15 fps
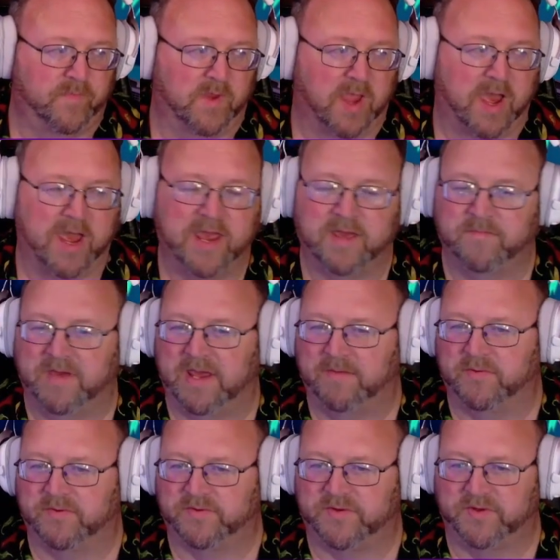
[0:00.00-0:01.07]
I am
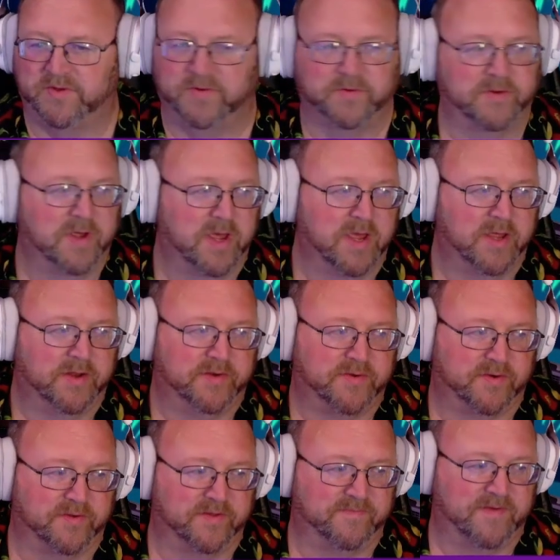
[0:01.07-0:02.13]
able to
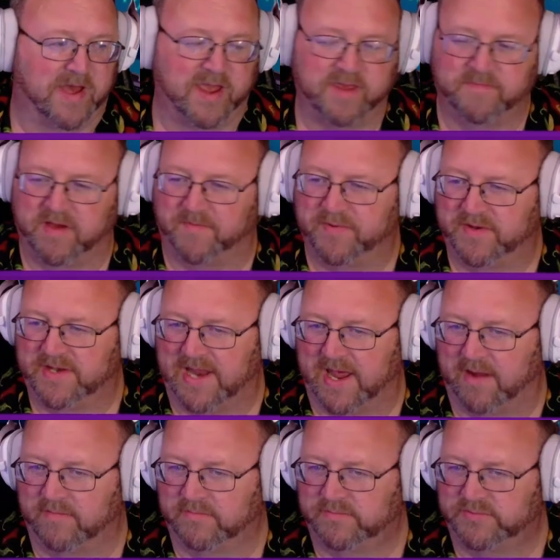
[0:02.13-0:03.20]
turn the volume up and
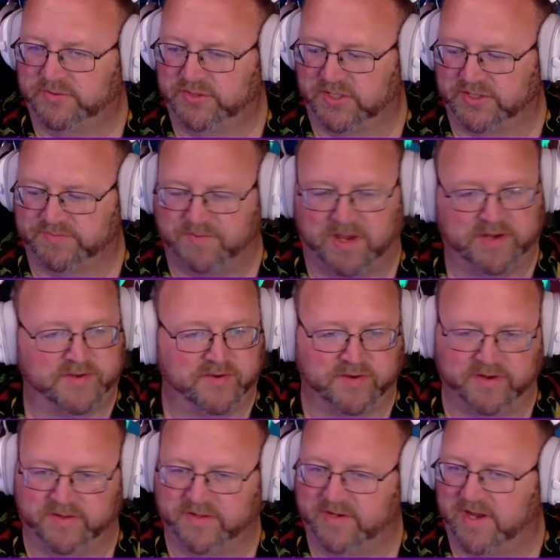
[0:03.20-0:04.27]
down just by
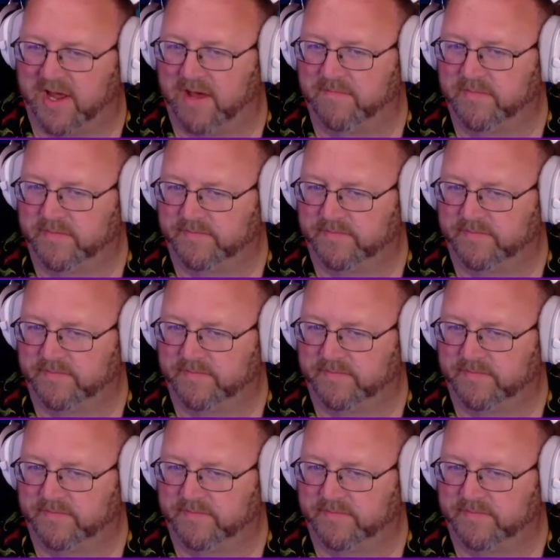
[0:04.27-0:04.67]
turning the knob.